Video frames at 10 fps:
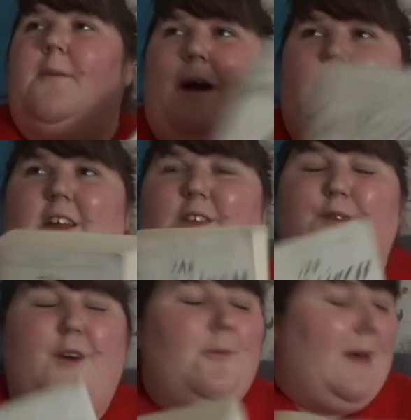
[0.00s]
Apparently the
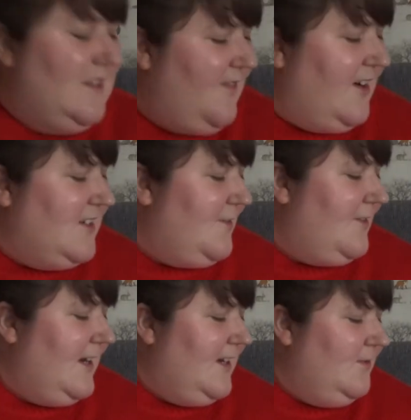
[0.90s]
film ends very
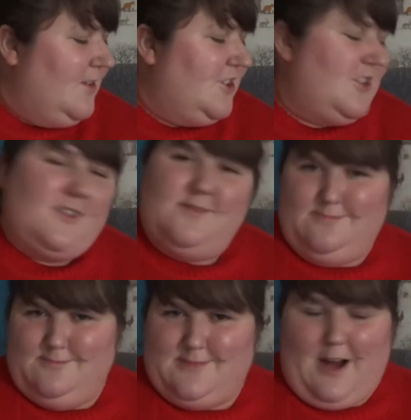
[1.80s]
differently, which
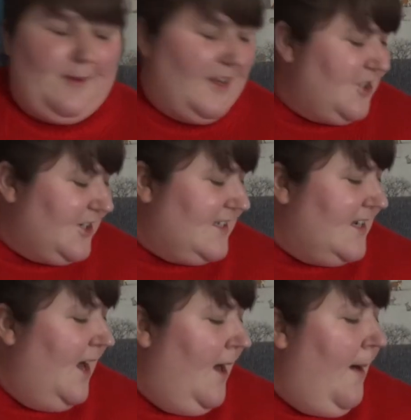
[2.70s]
that'll be interesting